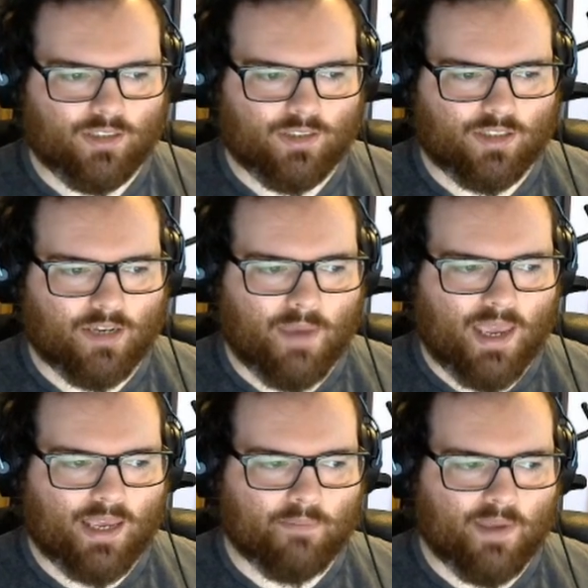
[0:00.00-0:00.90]
that there
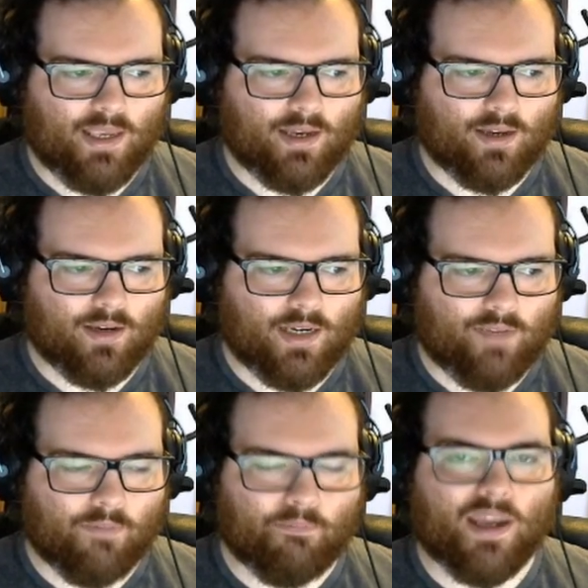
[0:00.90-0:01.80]
may be an
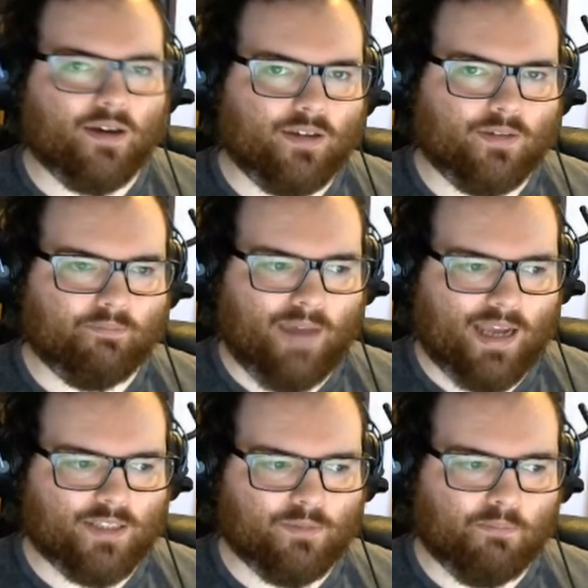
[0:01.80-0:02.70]
even bigger
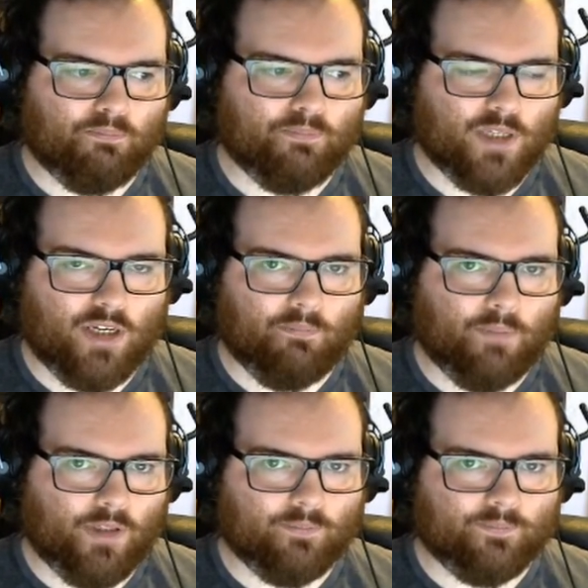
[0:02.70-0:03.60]
maximum turning point.